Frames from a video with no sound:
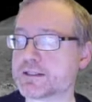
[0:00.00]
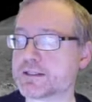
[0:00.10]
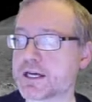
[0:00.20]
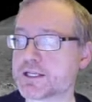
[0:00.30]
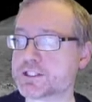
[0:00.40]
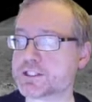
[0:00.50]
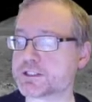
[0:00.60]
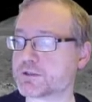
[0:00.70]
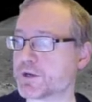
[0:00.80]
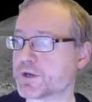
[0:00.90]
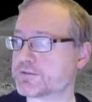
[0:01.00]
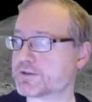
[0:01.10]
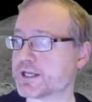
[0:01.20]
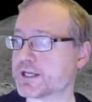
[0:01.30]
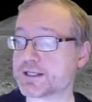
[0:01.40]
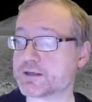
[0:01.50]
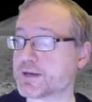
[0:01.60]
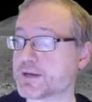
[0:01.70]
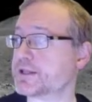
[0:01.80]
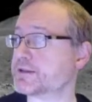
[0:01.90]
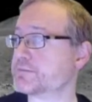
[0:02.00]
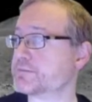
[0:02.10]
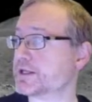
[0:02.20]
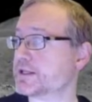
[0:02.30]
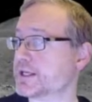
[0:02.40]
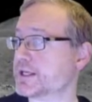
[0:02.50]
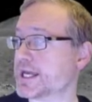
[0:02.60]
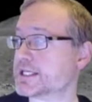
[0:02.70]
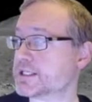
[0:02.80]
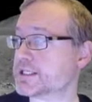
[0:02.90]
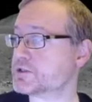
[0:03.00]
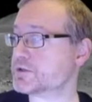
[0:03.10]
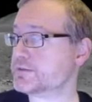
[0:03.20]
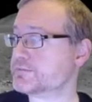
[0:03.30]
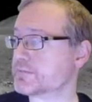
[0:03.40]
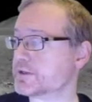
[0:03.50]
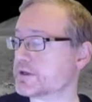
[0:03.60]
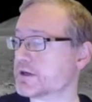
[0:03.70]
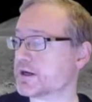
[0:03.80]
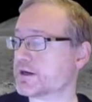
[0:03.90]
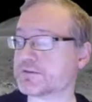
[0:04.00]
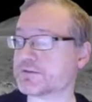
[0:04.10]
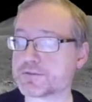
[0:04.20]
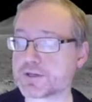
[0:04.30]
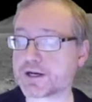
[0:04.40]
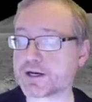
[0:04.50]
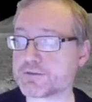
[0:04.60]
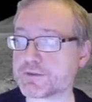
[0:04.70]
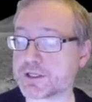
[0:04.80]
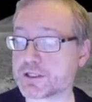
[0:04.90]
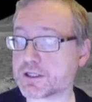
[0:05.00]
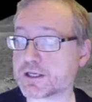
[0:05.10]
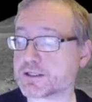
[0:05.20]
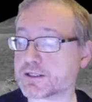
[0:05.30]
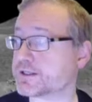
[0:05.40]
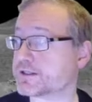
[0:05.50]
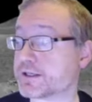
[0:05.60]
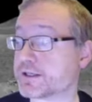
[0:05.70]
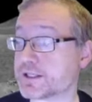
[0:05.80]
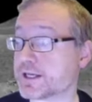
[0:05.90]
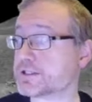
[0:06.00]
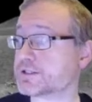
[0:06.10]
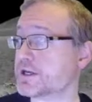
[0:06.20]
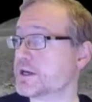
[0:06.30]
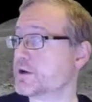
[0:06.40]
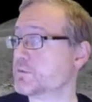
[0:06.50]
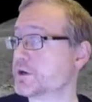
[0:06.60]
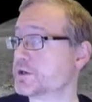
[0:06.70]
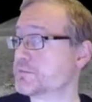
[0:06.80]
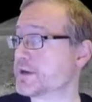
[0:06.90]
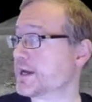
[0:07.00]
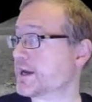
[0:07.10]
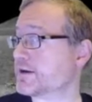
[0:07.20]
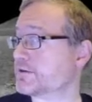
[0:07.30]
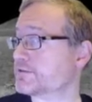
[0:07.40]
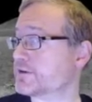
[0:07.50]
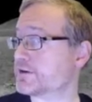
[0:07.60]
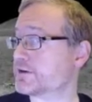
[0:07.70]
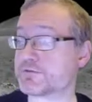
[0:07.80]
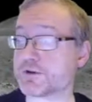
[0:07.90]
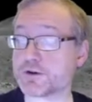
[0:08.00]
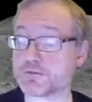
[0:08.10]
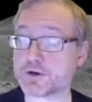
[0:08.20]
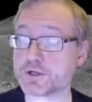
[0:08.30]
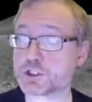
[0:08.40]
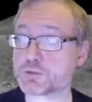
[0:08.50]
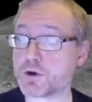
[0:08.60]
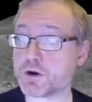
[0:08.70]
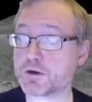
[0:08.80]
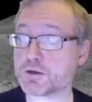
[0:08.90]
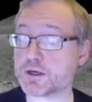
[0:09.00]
not just waiting for the end-to-end path, but the asymmetry of the likely links, where you may have very, very small,